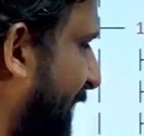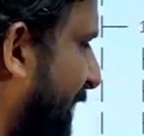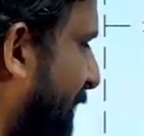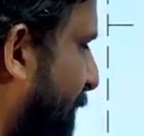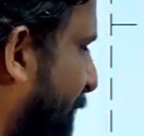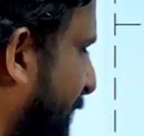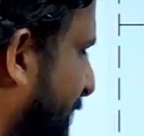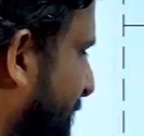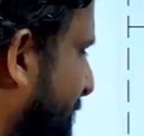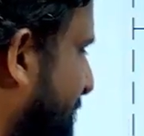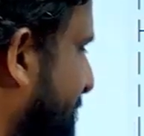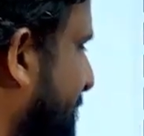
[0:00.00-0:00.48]
That
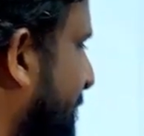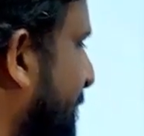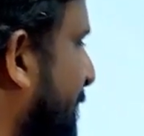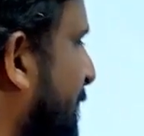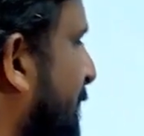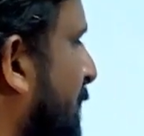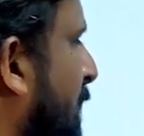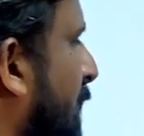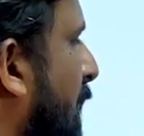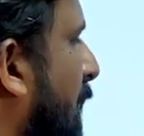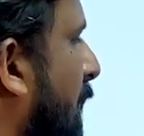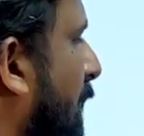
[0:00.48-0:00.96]
means
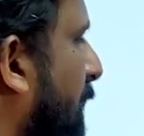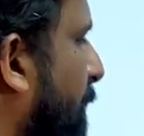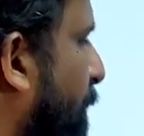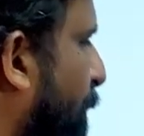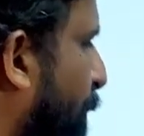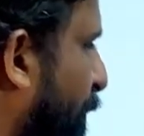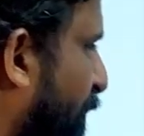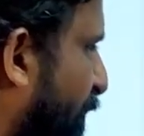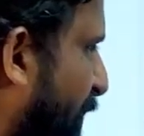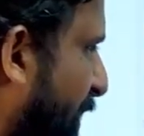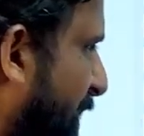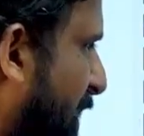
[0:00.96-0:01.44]

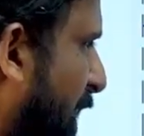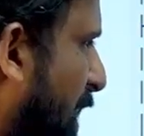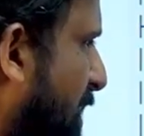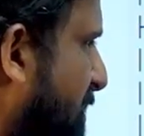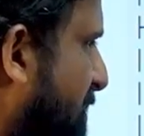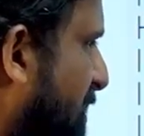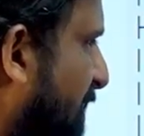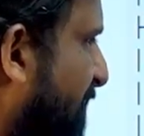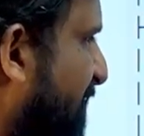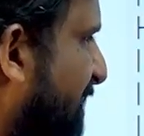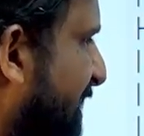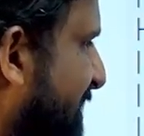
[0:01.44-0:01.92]

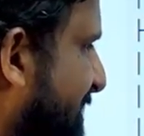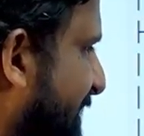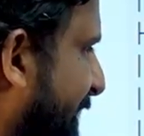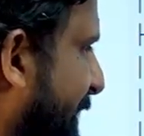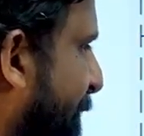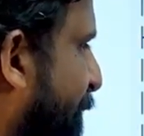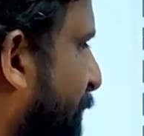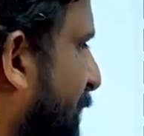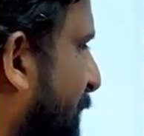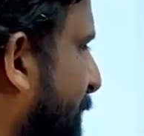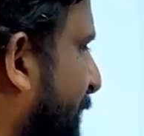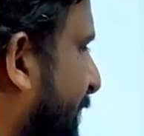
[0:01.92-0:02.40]
because of this
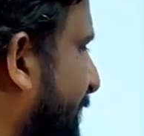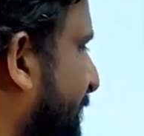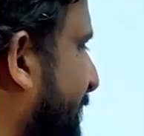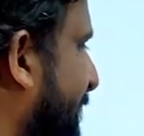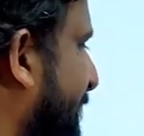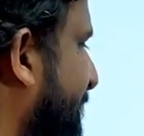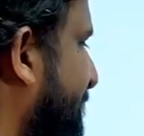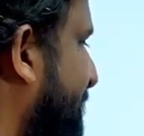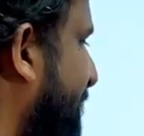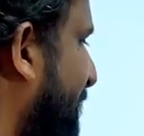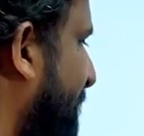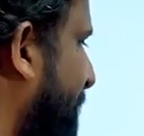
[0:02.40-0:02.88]

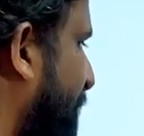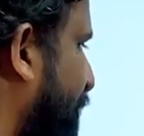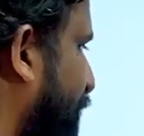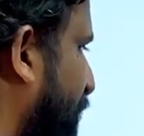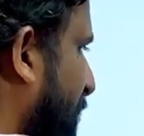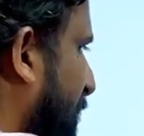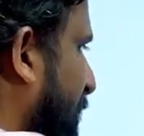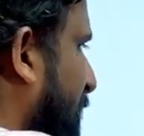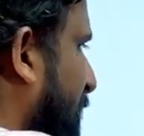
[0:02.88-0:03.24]
implementation,